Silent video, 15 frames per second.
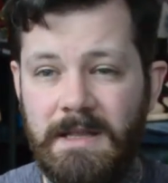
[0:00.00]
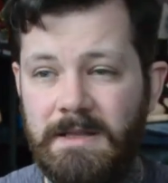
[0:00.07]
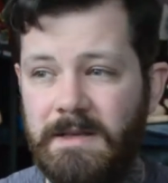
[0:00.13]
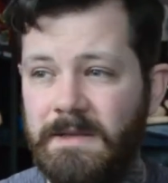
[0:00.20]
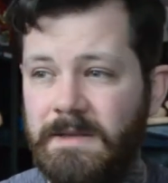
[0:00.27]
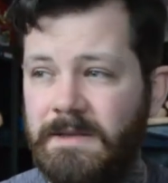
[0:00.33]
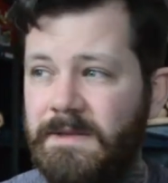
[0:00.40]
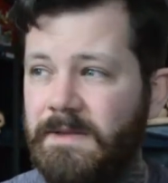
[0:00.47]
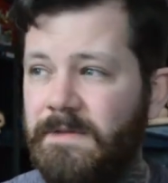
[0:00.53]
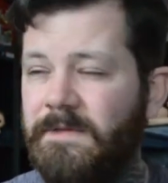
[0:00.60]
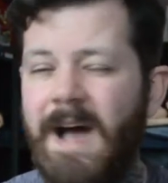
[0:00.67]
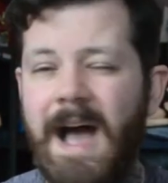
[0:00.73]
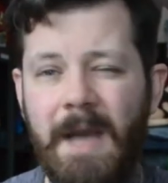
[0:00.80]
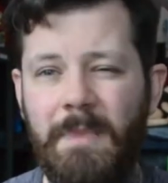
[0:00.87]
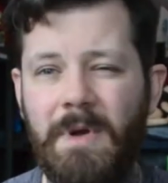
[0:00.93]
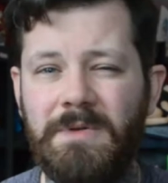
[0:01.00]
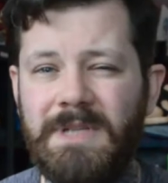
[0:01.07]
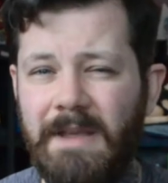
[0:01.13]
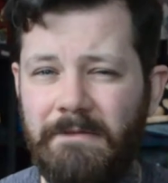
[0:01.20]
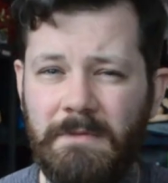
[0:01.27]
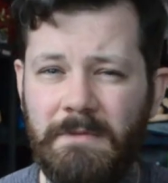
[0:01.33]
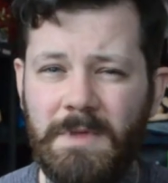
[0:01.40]
the, the vibe I was
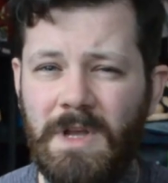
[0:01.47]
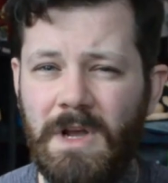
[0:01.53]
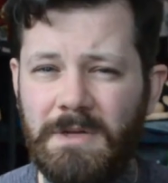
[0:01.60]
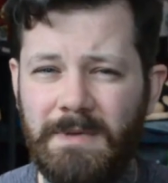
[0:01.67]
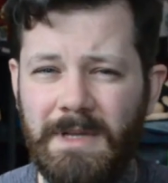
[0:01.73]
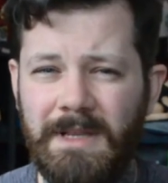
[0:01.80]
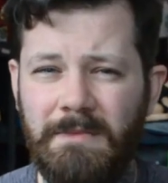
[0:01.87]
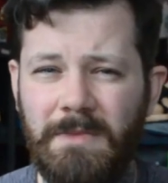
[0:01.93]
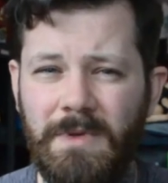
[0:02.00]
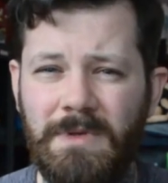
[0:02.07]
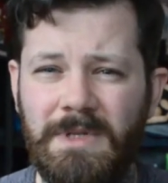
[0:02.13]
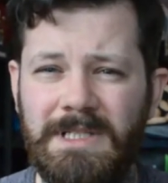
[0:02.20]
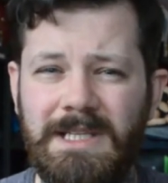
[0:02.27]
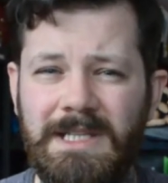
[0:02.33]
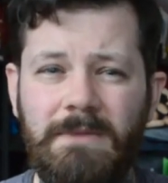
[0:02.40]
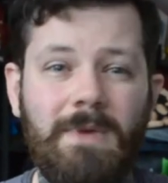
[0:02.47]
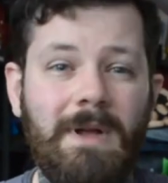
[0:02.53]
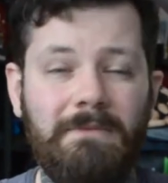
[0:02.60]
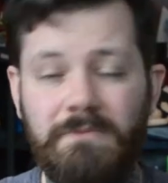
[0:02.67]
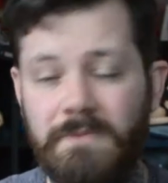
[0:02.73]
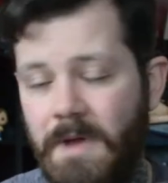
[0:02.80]
getting from the cosplay community, well,